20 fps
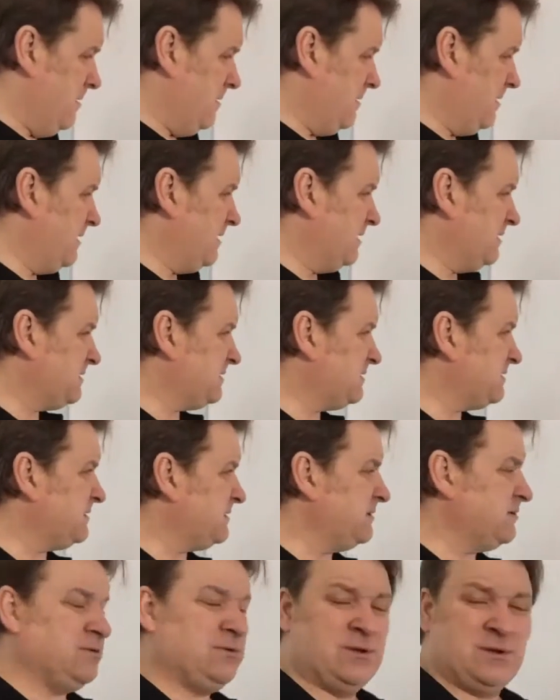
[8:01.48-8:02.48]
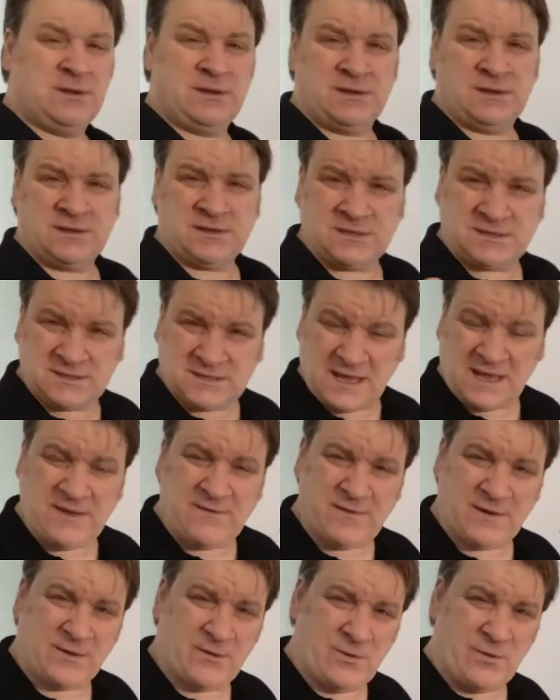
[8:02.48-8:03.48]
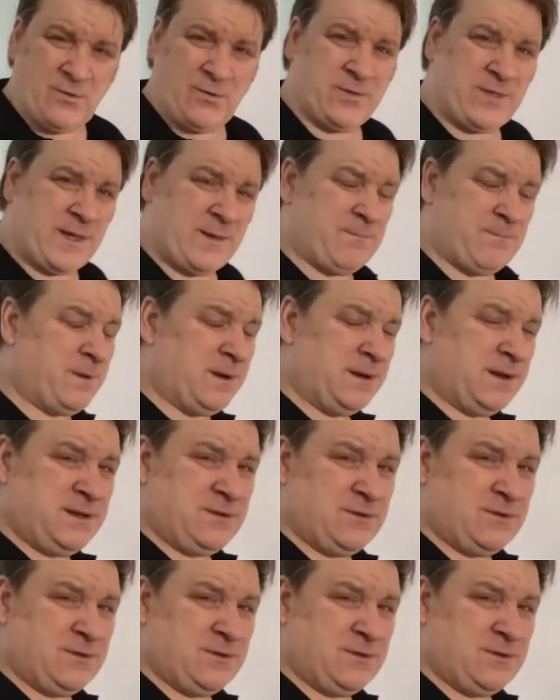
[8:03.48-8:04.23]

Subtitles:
as to saving all that money.